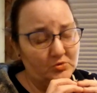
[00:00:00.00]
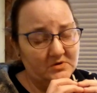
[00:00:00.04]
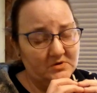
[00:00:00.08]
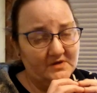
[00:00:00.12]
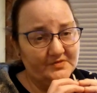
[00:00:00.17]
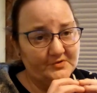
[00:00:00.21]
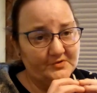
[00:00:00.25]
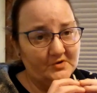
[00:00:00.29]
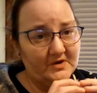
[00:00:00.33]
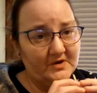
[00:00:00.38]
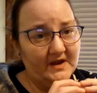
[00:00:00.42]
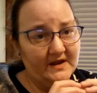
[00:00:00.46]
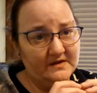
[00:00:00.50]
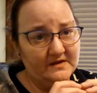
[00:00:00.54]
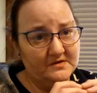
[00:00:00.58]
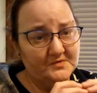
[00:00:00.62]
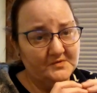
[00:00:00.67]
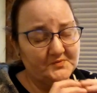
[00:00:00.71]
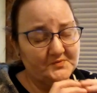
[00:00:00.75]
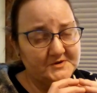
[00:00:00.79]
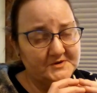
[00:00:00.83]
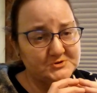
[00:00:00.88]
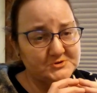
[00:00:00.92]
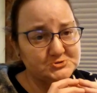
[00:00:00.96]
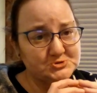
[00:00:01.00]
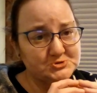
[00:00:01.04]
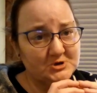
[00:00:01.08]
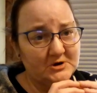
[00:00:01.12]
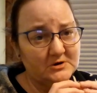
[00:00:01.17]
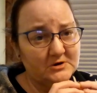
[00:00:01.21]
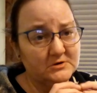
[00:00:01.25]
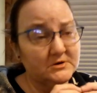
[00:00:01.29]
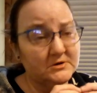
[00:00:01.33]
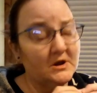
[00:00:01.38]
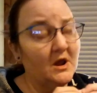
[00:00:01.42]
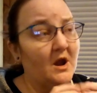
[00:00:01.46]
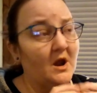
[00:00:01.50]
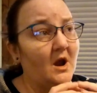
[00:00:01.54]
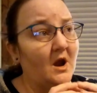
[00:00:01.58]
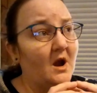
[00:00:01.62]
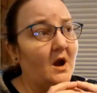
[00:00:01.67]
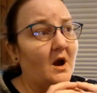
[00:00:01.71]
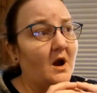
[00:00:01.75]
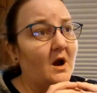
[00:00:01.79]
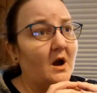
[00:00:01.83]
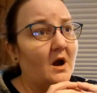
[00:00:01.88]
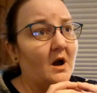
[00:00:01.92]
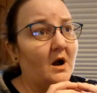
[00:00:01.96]
nother cake of each yarn.
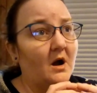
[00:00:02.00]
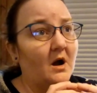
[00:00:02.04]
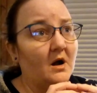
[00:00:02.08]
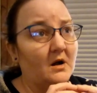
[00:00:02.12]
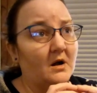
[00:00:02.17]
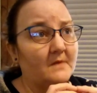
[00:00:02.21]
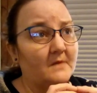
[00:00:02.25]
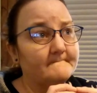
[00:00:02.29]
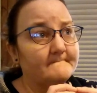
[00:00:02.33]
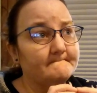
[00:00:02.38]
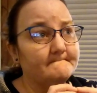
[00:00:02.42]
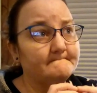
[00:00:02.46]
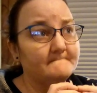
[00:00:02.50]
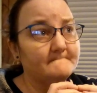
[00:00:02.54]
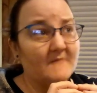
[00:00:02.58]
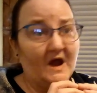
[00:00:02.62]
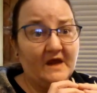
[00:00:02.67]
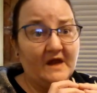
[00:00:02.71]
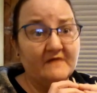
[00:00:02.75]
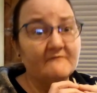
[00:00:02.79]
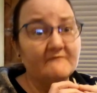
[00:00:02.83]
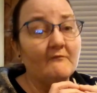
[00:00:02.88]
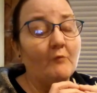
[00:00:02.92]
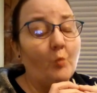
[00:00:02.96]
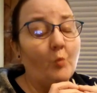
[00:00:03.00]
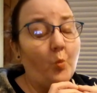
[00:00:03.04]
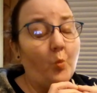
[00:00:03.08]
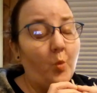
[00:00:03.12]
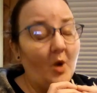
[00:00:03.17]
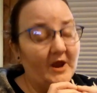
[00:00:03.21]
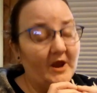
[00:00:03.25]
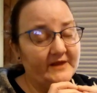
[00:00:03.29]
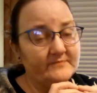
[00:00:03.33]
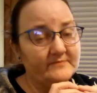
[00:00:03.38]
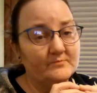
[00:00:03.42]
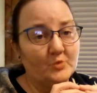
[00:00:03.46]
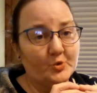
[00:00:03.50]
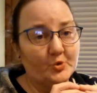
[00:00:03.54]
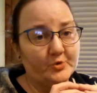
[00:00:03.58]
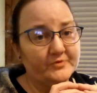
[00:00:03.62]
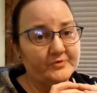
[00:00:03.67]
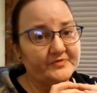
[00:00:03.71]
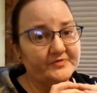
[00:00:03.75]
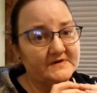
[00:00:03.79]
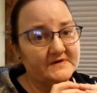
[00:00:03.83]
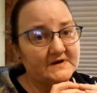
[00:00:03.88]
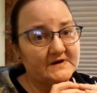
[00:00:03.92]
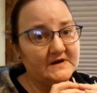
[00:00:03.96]
I have way more
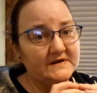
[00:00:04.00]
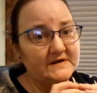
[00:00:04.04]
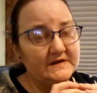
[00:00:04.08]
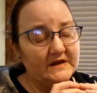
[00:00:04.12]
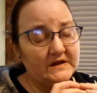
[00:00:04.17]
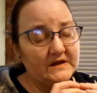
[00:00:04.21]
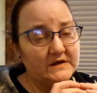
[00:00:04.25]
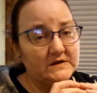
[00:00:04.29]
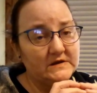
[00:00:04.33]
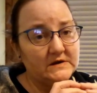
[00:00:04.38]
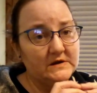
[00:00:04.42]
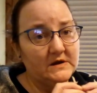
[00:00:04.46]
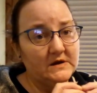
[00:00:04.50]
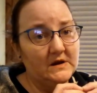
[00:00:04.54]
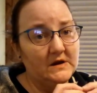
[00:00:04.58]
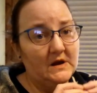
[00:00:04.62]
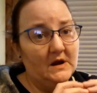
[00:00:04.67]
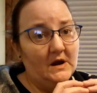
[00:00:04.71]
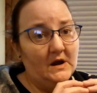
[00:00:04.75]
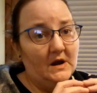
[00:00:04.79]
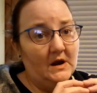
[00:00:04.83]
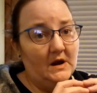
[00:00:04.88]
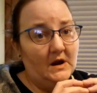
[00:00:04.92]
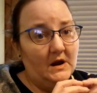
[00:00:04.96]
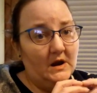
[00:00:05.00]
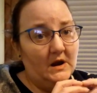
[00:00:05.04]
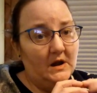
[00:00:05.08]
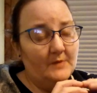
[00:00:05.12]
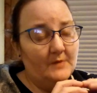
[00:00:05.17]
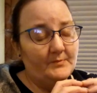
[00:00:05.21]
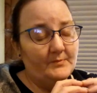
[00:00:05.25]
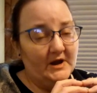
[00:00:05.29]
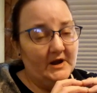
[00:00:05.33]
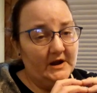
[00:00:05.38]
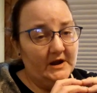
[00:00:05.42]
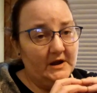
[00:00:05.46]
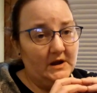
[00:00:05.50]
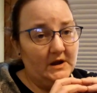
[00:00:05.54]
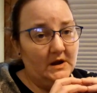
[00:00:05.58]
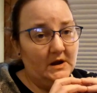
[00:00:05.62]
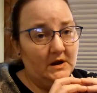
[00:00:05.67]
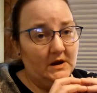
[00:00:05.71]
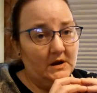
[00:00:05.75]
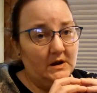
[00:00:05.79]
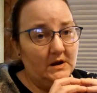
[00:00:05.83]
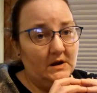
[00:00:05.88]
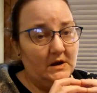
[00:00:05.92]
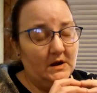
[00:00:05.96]
than I need. But
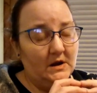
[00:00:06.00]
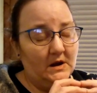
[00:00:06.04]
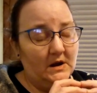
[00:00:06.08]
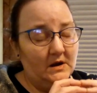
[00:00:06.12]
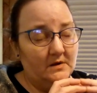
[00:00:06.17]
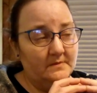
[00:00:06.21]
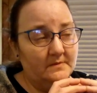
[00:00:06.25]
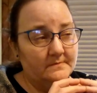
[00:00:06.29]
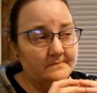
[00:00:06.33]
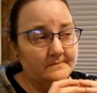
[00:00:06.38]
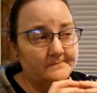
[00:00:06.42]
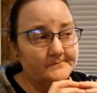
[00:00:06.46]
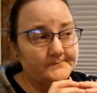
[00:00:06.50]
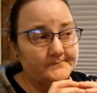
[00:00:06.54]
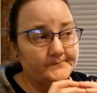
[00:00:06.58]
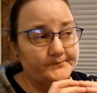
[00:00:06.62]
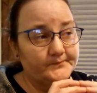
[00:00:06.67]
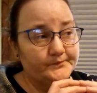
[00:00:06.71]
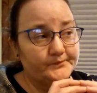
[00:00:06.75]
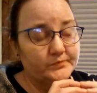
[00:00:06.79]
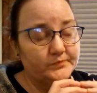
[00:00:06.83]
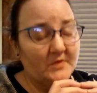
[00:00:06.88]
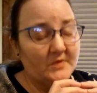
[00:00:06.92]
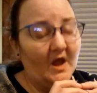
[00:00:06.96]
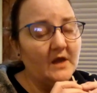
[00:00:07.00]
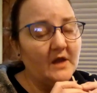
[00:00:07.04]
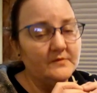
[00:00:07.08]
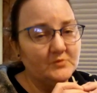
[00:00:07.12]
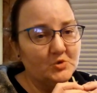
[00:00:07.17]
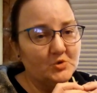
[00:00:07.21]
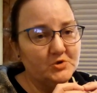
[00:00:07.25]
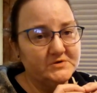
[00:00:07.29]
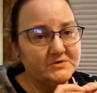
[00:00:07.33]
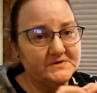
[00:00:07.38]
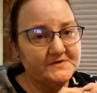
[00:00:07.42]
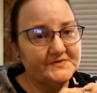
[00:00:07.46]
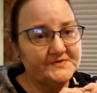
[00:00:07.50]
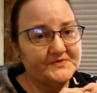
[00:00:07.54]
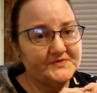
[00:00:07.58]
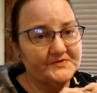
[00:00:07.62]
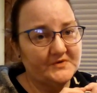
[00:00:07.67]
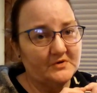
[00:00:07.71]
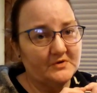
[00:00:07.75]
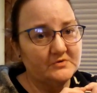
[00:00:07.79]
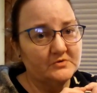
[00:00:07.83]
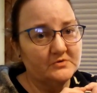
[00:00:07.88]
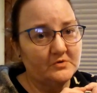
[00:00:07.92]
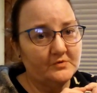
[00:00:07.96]
I'm going to
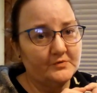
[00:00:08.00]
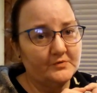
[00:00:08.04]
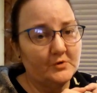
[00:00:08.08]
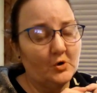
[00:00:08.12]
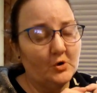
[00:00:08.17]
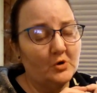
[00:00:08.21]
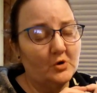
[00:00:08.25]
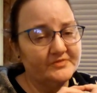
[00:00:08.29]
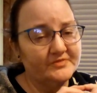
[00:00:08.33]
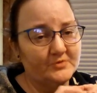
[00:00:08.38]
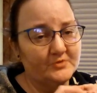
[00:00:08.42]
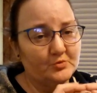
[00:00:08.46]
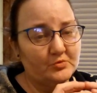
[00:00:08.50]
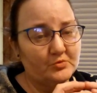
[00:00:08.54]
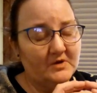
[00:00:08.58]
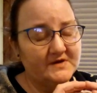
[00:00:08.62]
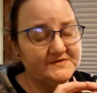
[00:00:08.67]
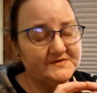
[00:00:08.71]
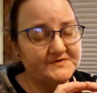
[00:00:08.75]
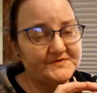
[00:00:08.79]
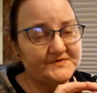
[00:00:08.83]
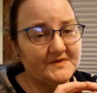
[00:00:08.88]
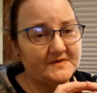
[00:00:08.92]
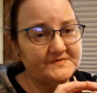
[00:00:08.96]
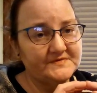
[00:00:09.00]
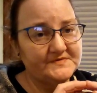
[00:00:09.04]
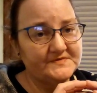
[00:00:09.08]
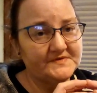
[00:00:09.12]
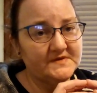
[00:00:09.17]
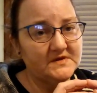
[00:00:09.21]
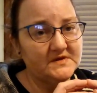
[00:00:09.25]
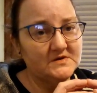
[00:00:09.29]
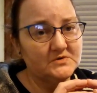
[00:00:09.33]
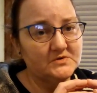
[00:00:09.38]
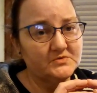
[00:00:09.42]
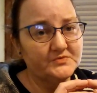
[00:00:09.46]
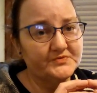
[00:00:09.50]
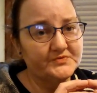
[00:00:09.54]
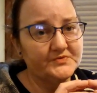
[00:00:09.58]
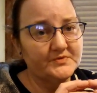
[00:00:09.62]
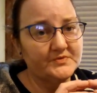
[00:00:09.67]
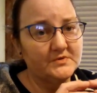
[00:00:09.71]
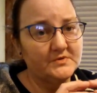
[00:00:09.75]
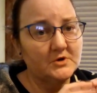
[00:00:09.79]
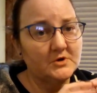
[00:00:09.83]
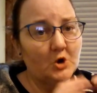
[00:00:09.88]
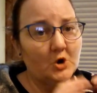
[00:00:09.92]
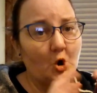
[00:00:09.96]
start over on the right size needles,
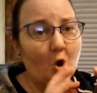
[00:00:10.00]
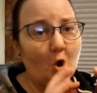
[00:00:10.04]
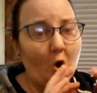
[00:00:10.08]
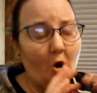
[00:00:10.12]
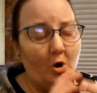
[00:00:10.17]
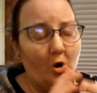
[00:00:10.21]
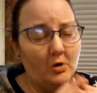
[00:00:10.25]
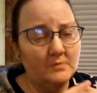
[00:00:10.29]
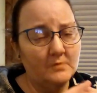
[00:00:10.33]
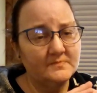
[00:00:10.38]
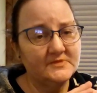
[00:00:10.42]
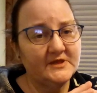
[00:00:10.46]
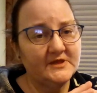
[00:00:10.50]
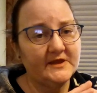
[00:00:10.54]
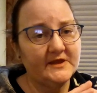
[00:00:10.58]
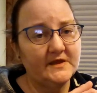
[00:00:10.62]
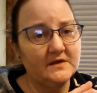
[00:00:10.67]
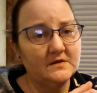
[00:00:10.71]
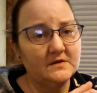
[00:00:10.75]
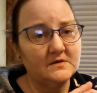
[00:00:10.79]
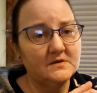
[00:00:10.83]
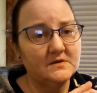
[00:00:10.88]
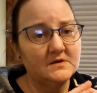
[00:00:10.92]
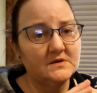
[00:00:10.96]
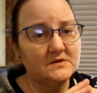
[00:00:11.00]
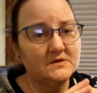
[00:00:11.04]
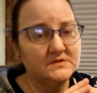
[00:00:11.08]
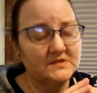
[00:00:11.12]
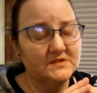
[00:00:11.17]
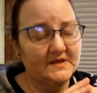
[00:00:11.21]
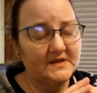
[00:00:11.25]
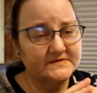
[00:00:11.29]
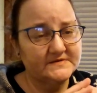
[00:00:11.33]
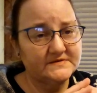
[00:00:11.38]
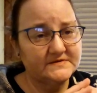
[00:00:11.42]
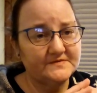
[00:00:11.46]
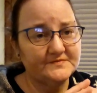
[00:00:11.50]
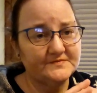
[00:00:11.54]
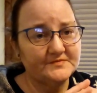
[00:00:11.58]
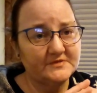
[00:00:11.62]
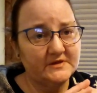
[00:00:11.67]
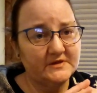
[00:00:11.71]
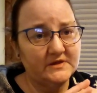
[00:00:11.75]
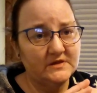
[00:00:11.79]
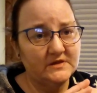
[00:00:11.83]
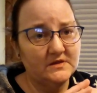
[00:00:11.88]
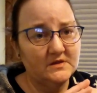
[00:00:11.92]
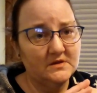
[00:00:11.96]
calmly,
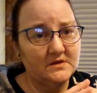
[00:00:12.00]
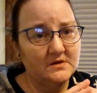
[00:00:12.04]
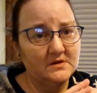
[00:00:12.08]
collectively,